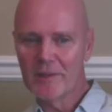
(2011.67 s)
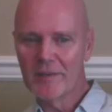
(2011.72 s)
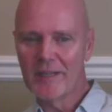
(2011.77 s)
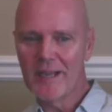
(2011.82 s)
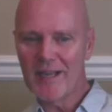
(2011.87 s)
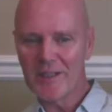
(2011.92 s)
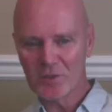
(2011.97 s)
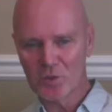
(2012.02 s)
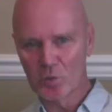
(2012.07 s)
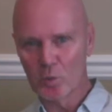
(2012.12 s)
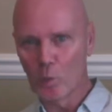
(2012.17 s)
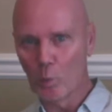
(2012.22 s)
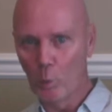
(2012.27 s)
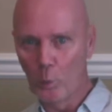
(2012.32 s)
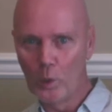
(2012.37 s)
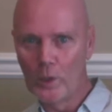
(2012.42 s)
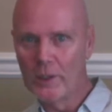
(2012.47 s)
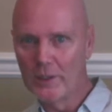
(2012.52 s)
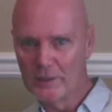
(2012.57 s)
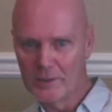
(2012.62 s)
the actual
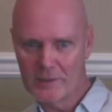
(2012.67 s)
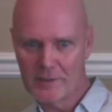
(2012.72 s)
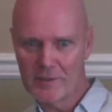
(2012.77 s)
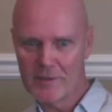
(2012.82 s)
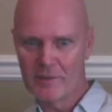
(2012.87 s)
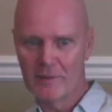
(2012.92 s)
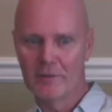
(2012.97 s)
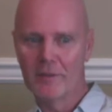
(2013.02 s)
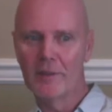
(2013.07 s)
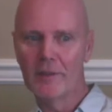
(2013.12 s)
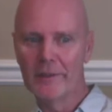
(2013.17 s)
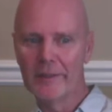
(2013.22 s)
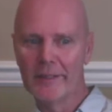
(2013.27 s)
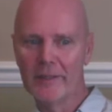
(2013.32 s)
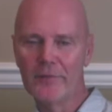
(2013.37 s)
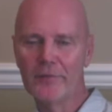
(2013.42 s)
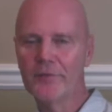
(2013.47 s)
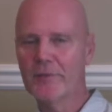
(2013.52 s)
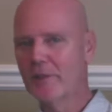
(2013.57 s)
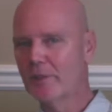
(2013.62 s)
words are
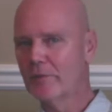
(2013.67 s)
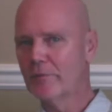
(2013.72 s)
lifted